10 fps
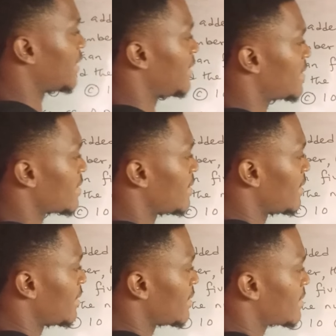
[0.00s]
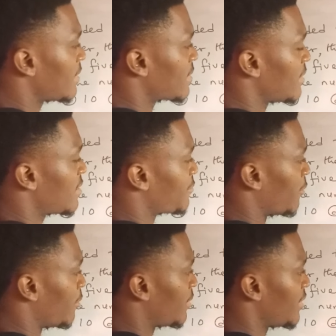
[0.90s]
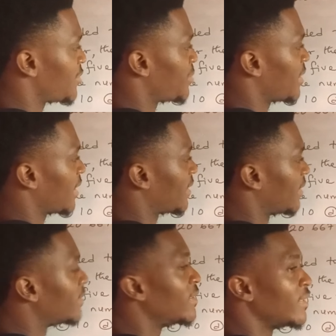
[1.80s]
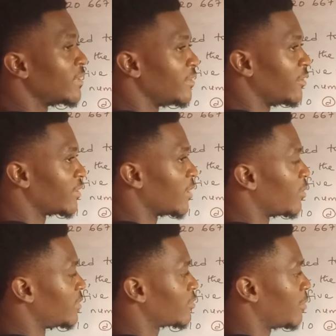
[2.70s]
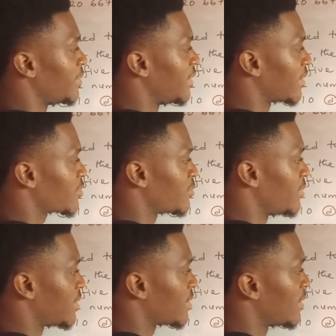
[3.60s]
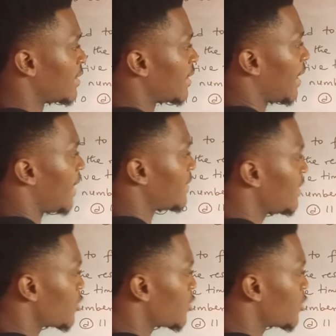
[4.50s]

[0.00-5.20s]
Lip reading: at this, 664 is bigger than the other one coming next to it, and